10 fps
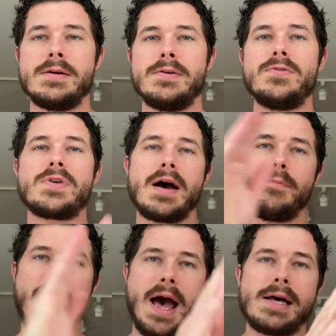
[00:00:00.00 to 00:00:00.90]
You've got
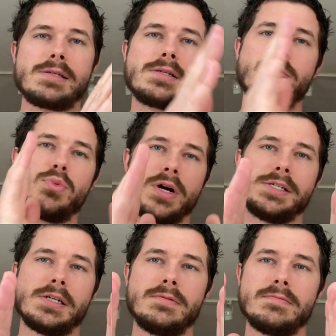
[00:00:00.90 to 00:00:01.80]
past,
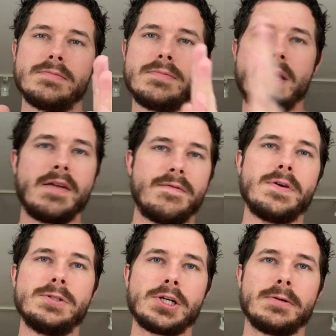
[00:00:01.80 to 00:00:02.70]
present, and
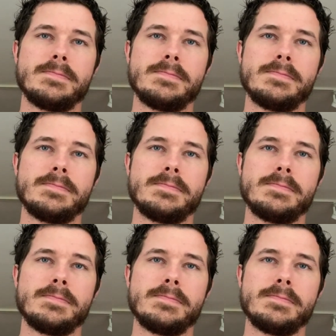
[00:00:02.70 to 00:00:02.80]
future.